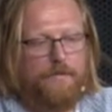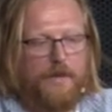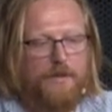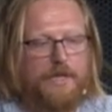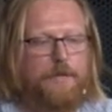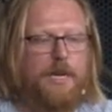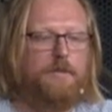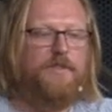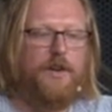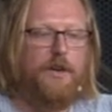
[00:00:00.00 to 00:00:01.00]
this
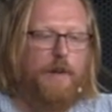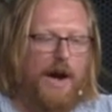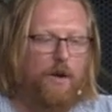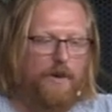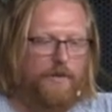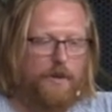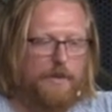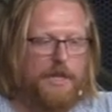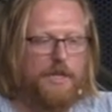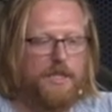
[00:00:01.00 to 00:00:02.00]
becomes very powerful
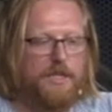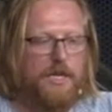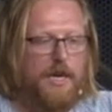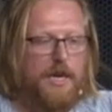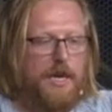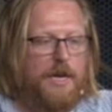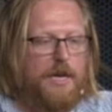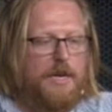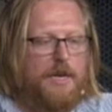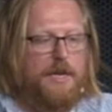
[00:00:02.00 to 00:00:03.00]
because
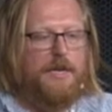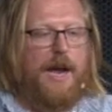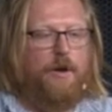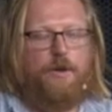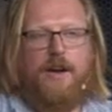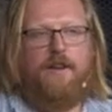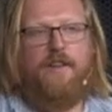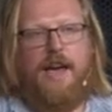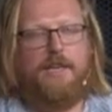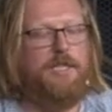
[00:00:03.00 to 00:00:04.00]
now you have
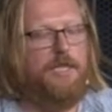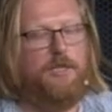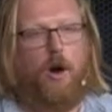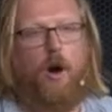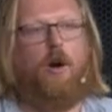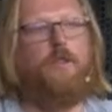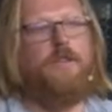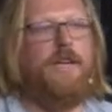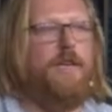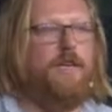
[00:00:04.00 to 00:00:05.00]
access to all the
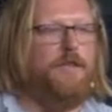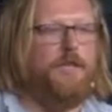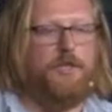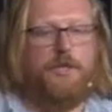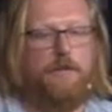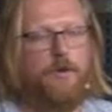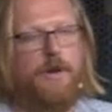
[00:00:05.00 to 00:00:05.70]
data in the stream. You